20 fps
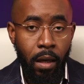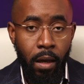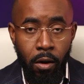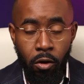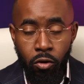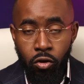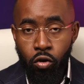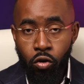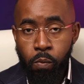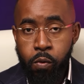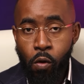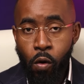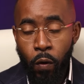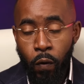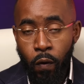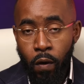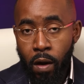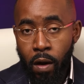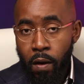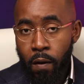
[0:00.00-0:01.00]

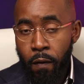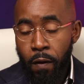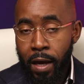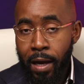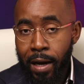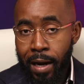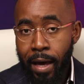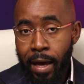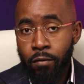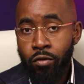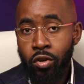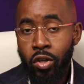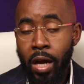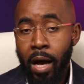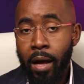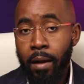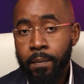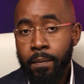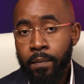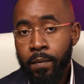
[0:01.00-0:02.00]
support their
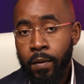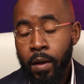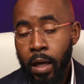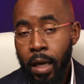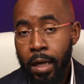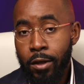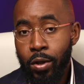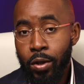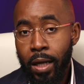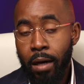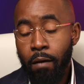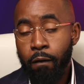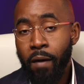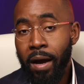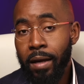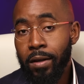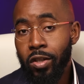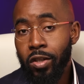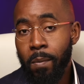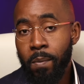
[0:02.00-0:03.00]
lifestyle, and so they'll
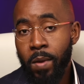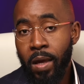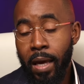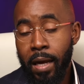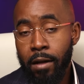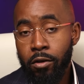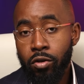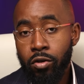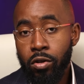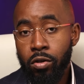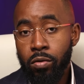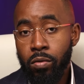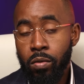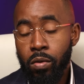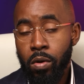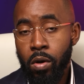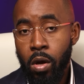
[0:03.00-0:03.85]
find something else to do.